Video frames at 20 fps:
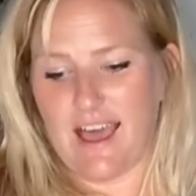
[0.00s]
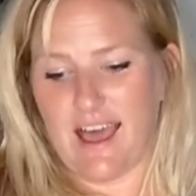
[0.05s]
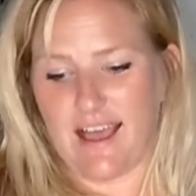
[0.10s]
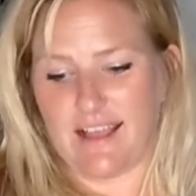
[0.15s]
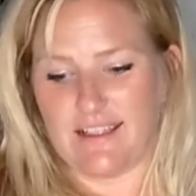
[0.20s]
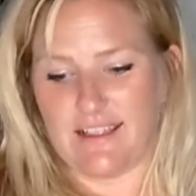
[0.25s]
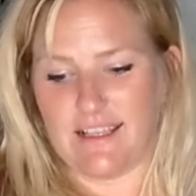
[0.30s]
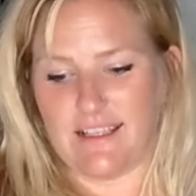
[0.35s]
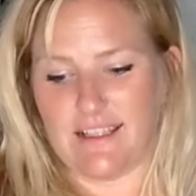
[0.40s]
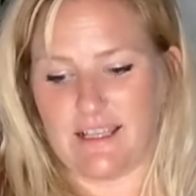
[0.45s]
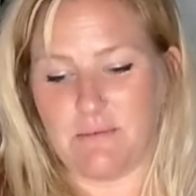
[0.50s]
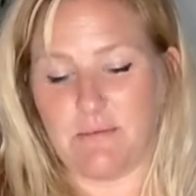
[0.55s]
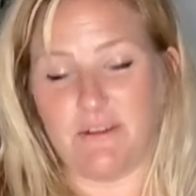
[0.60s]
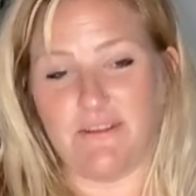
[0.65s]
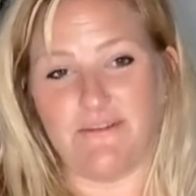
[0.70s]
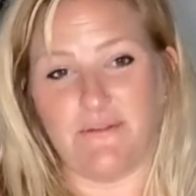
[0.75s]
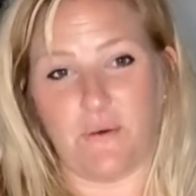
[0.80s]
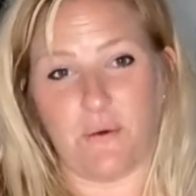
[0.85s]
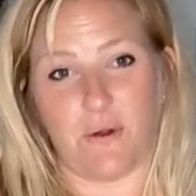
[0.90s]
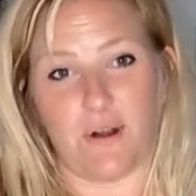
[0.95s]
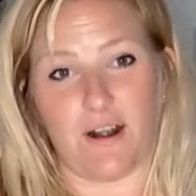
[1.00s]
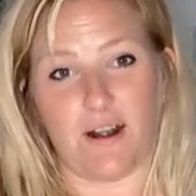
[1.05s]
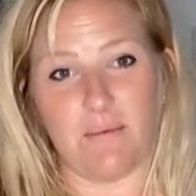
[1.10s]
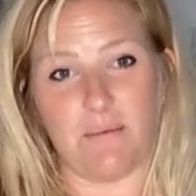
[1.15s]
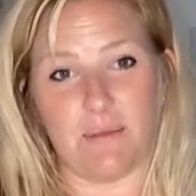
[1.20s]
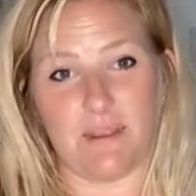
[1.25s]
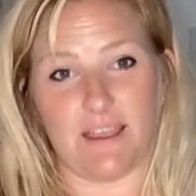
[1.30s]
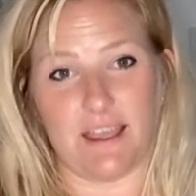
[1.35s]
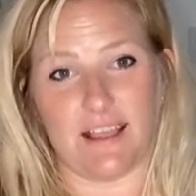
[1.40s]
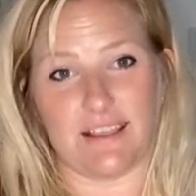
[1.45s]
As I said before,
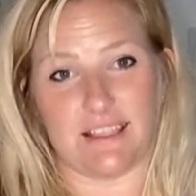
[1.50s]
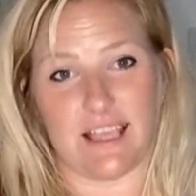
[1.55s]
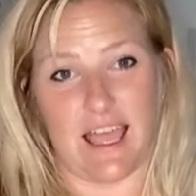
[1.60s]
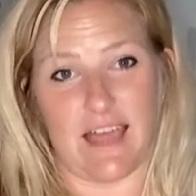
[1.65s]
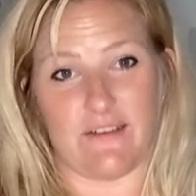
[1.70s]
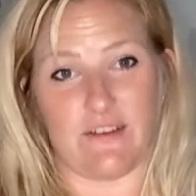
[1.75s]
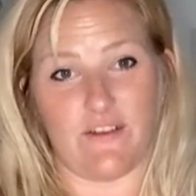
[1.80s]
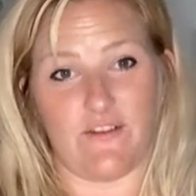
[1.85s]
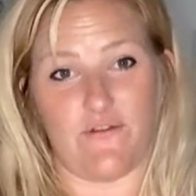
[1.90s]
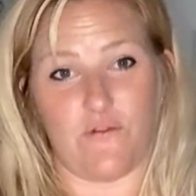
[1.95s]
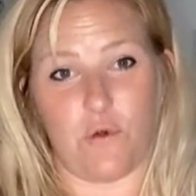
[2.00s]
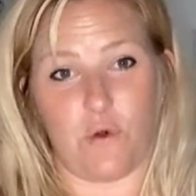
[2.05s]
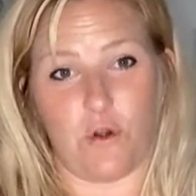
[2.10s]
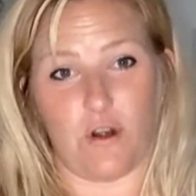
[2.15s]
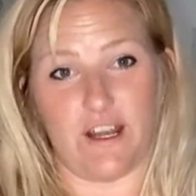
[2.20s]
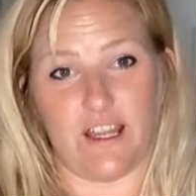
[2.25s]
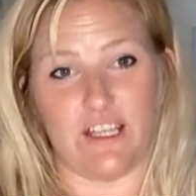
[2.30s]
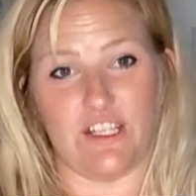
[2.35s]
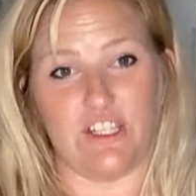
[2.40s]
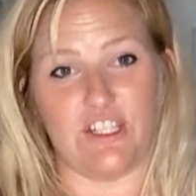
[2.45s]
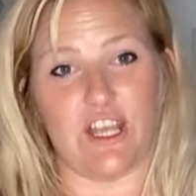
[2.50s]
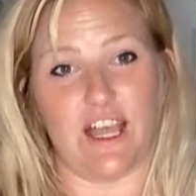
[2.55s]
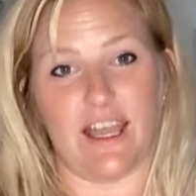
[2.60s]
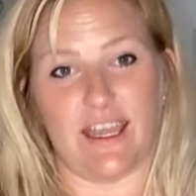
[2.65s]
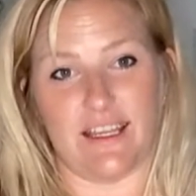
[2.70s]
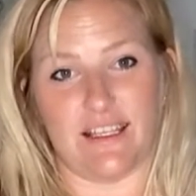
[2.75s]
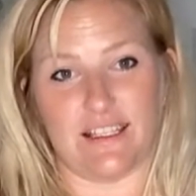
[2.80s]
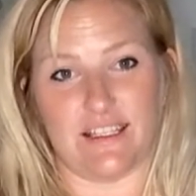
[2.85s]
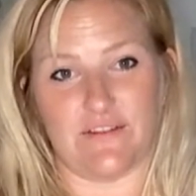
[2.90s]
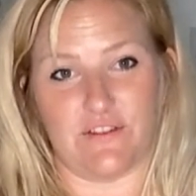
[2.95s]
because I have a 4 inch
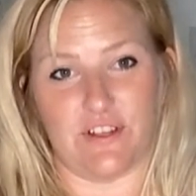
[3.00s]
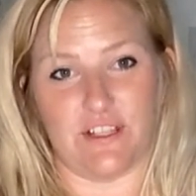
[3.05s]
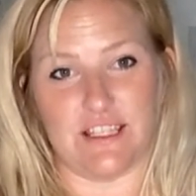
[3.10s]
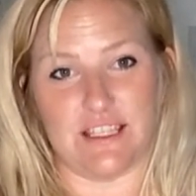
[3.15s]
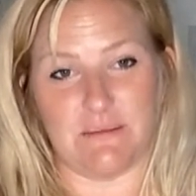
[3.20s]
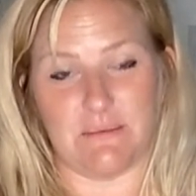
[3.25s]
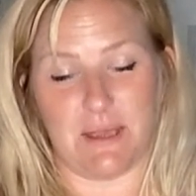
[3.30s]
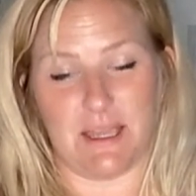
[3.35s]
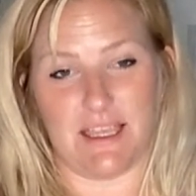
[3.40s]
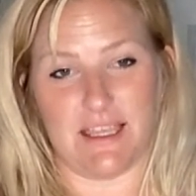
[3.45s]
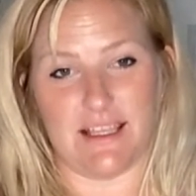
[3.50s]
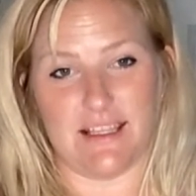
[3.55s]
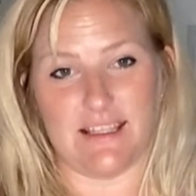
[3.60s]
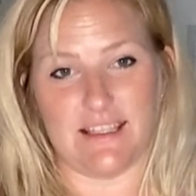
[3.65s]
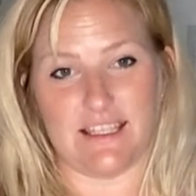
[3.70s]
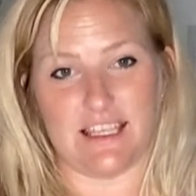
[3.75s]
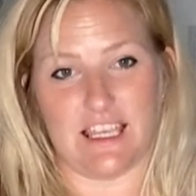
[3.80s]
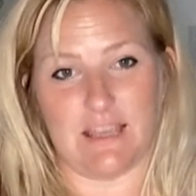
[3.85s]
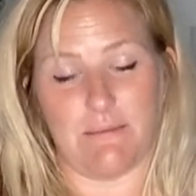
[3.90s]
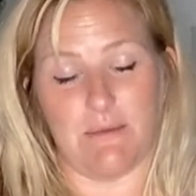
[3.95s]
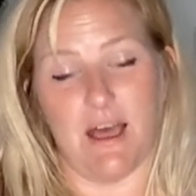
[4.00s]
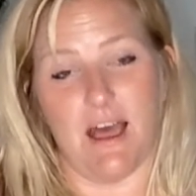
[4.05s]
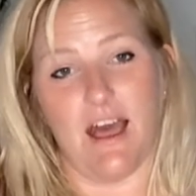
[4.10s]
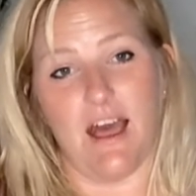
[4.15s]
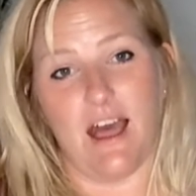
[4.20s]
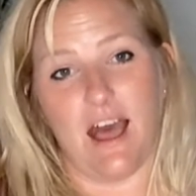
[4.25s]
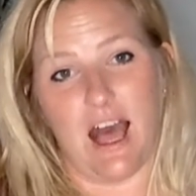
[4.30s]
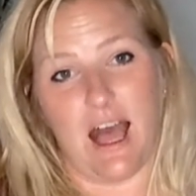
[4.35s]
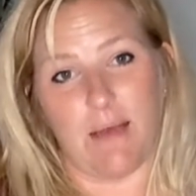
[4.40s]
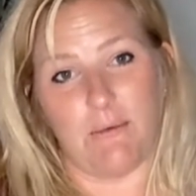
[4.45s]
height difference in my inseam,
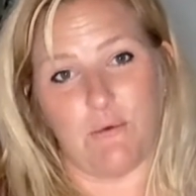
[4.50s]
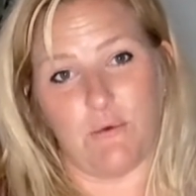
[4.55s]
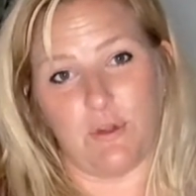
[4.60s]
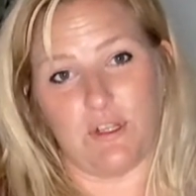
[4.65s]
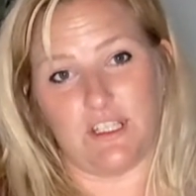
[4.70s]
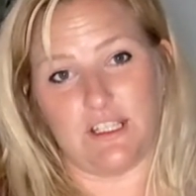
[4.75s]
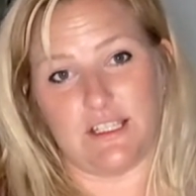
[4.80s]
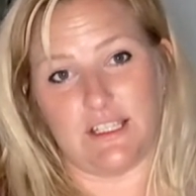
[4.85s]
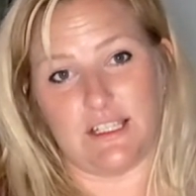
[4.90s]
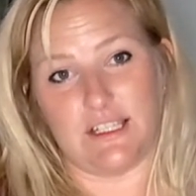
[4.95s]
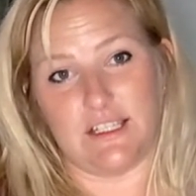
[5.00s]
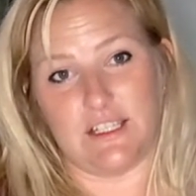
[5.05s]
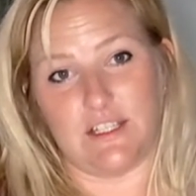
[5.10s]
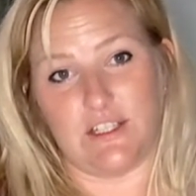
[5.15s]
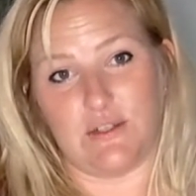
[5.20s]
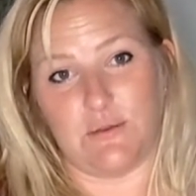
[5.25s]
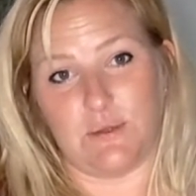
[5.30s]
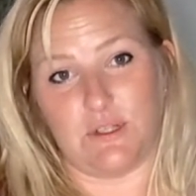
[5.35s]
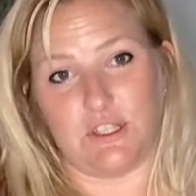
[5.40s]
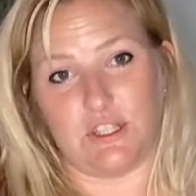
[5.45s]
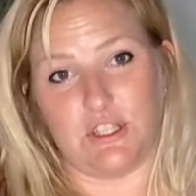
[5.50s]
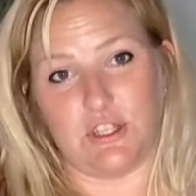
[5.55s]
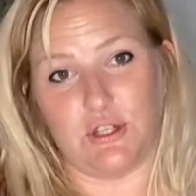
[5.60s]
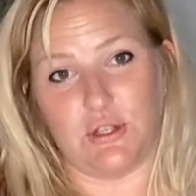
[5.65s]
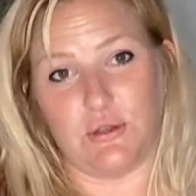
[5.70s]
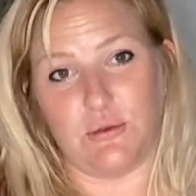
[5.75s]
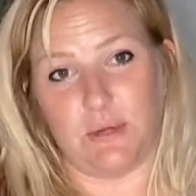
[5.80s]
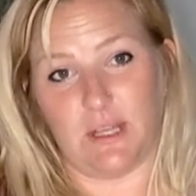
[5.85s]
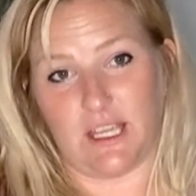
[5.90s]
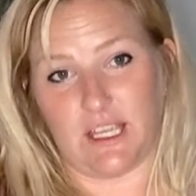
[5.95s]
I'm going to need to do a
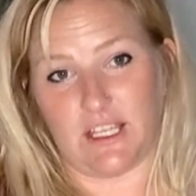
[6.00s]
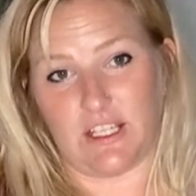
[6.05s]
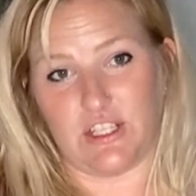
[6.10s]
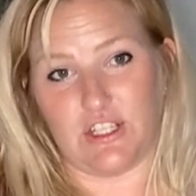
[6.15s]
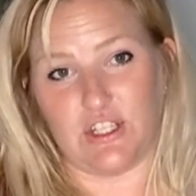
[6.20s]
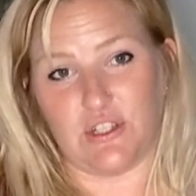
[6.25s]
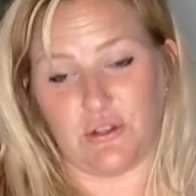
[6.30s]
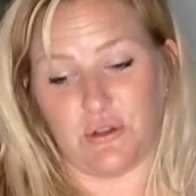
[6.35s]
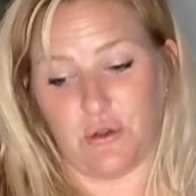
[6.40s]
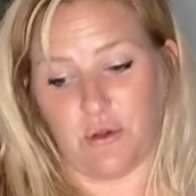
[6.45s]
2 inch